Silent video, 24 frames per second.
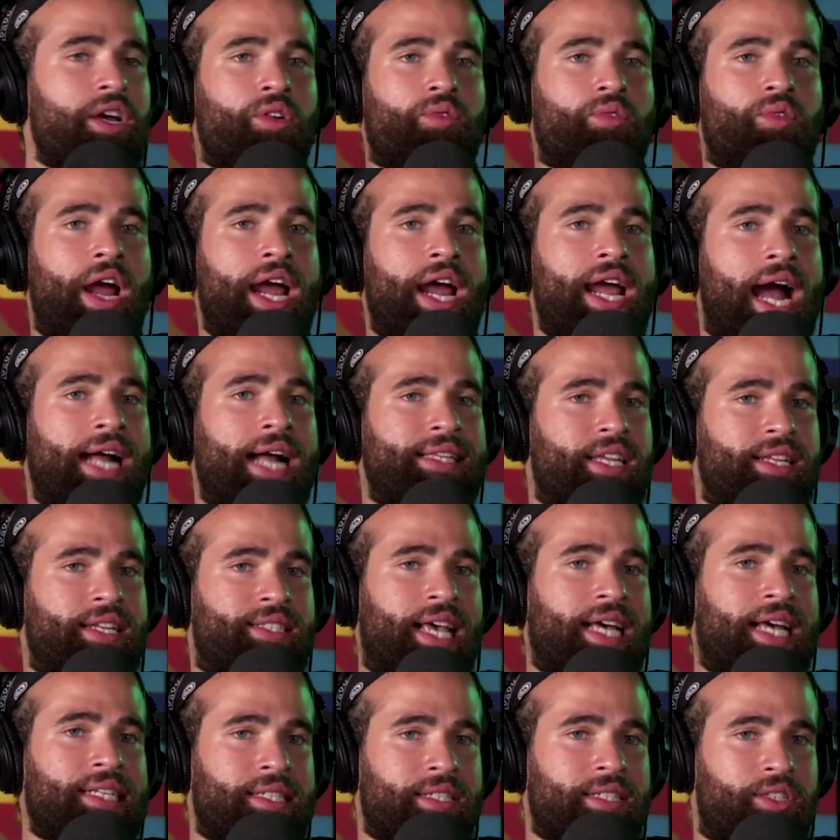right? I did a
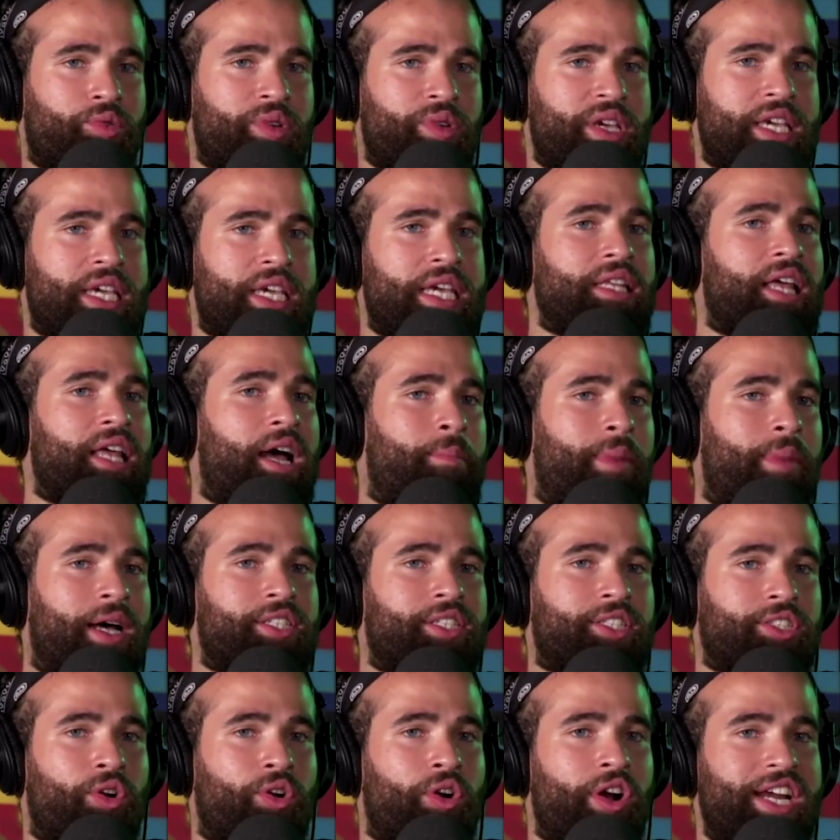Tesla tweet, Elon Musk
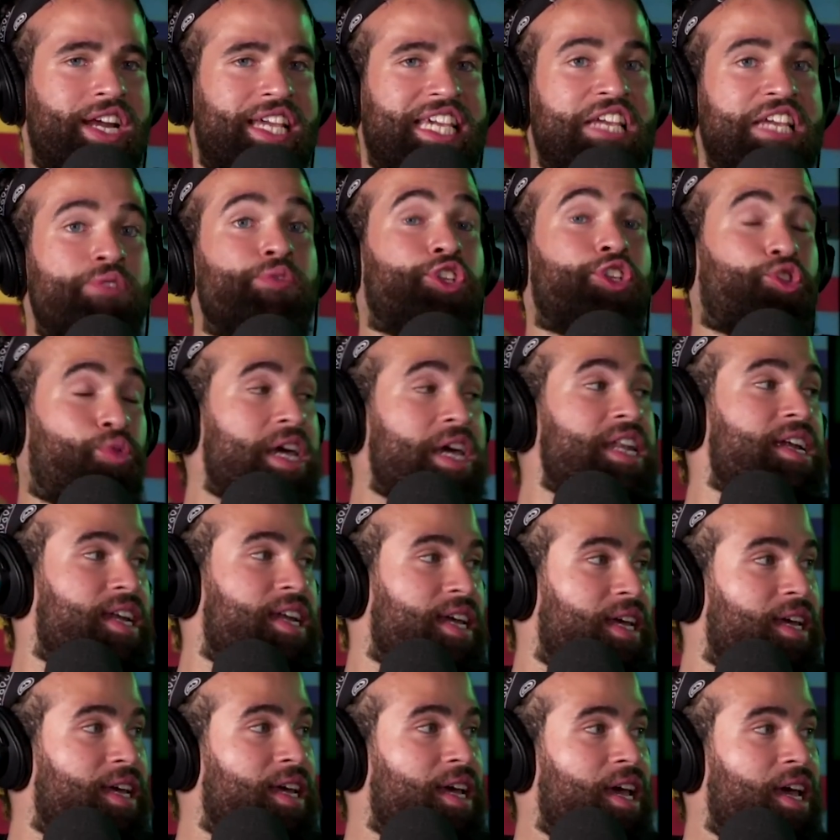saw it, he retweeted
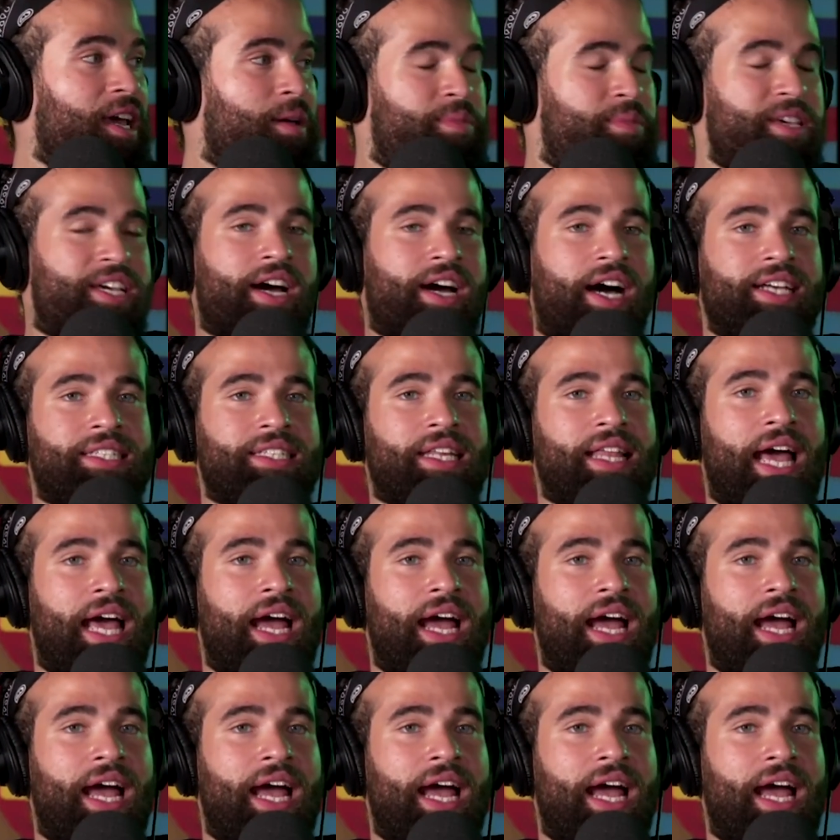it because of that.